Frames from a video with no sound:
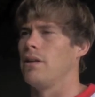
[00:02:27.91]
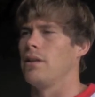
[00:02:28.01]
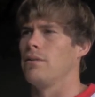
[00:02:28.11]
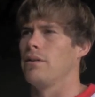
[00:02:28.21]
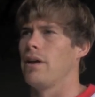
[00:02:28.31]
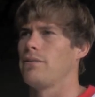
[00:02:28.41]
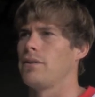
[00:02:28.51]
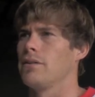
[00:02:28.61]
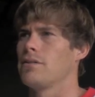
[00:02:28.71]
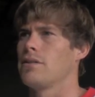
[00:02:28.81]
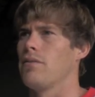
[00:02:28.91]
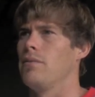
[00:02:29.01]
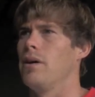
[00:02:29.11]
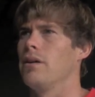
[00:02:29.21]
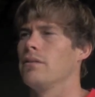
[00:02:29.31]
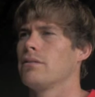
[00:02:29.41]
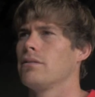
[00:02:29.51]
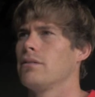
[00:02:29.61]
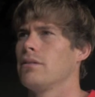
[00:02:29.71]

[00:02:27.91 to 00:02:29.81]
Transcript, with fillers: alone after seven months.